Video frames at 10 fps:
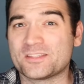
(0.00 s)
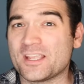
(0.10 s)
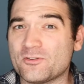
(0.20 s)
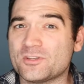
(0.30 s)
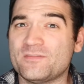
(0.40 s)
The
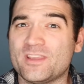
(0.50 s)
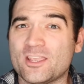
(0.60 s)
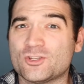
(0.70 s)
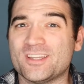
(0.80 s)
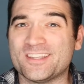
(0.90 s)
standard
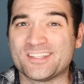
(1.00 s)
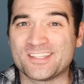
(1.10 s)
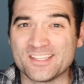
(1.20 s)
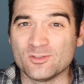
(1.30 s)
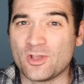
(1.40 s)
deviation is
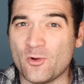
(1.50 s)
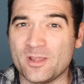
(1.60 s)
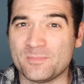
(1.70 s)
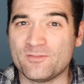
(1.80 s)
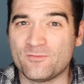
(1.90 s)
still
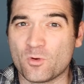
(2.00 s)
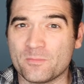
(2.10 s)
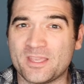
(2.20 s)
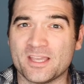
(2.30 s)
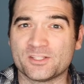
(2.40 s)
going to be 4
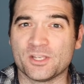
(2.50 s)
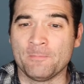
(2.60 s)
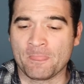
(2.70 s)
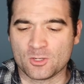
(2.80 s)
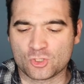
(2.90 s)
because
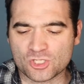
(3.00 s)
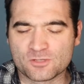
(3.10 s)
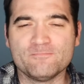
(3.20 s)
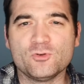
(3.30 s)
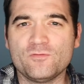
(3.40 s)

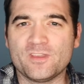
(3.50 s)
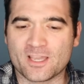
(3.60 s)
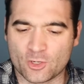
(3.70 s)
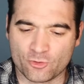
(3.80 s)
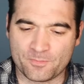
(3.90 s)
just
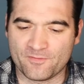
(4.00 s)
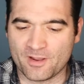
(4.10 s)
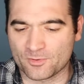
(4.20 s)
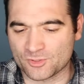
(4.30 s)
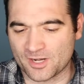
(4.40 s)
moving a group of
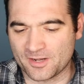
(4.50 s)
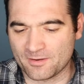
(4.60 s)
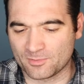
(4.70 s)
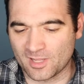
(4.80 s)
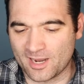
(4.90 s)
numbers on a
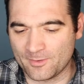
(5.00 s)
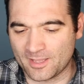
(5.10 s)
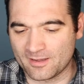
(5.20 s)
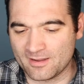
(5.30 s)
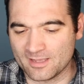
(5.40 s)
number line, we
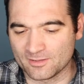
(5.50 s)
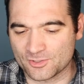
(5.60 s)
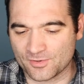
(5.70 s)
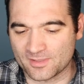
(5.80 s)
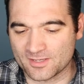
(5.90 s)
can
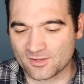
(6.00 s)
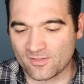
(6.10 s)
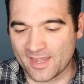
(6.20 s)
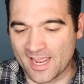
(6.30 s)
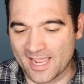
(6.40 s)
illustrate this,
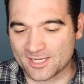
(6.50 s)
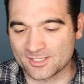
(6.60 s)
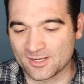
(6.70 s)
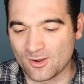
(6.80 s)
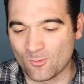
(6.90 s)
call that
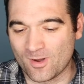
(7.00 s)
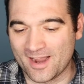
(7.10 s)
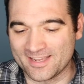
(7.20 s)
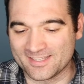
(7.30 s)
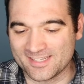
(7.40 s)
X,
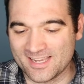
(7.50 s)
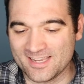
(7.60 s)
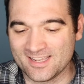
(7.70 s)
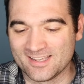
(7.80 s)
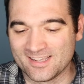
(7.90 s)
Y, and
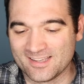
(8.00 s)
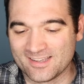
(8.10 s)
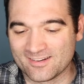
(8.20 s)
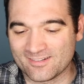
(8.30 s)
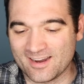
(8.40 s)
Z,
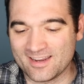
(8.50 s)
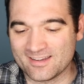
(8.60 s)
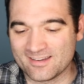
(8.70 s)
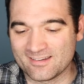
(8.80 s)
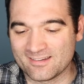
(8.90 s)
right?